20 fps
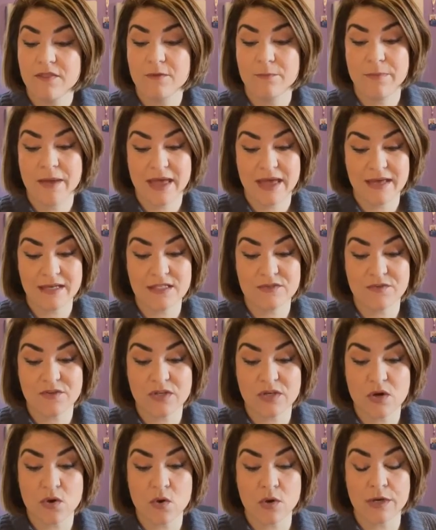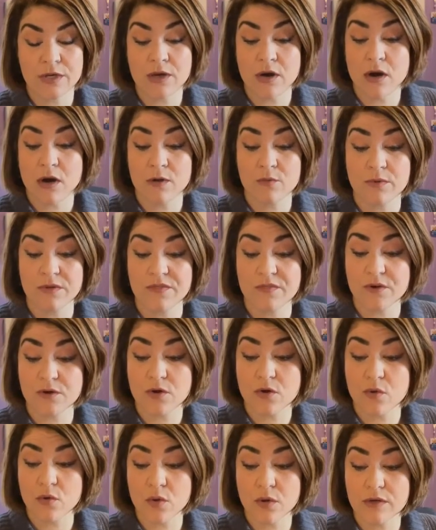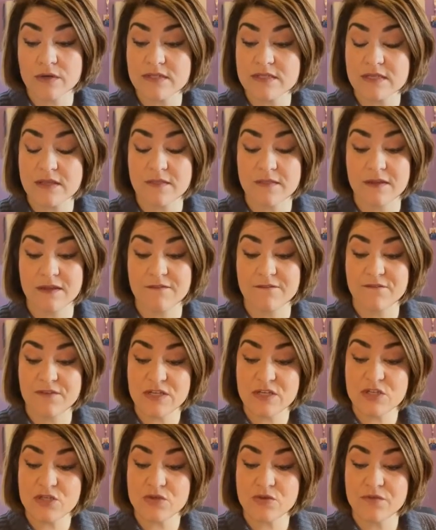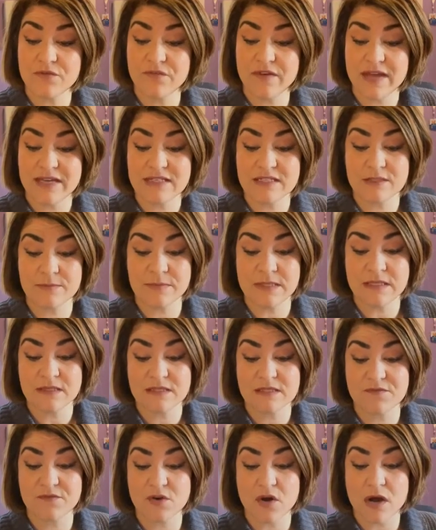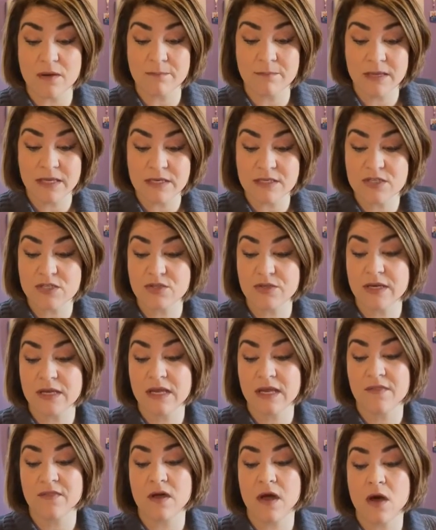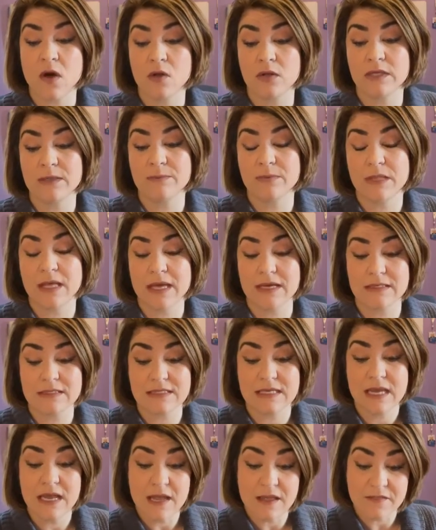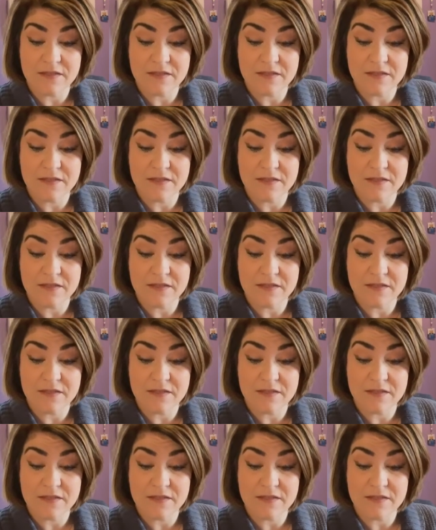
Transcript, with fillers: the pegs for the courtyard with their cords, the official vestments for ministering in the holy place,